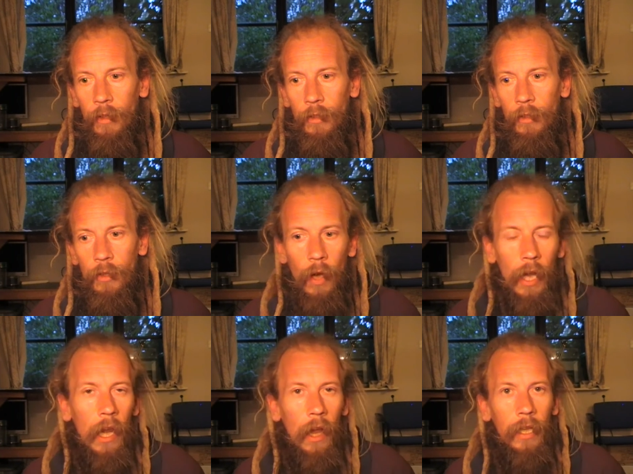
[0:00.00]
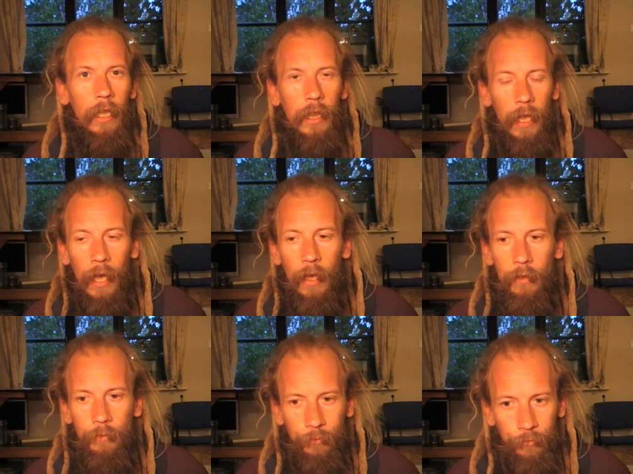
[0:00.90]
you know, I like that.
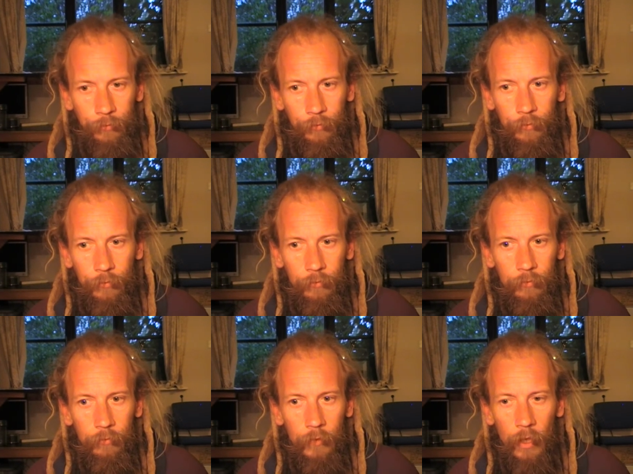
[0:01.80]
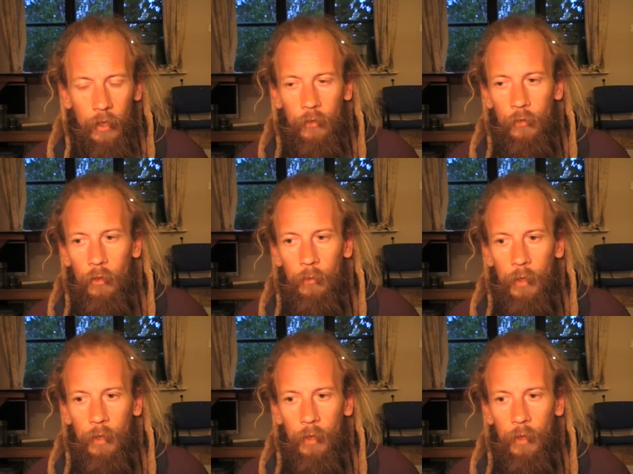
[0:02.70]
I assumed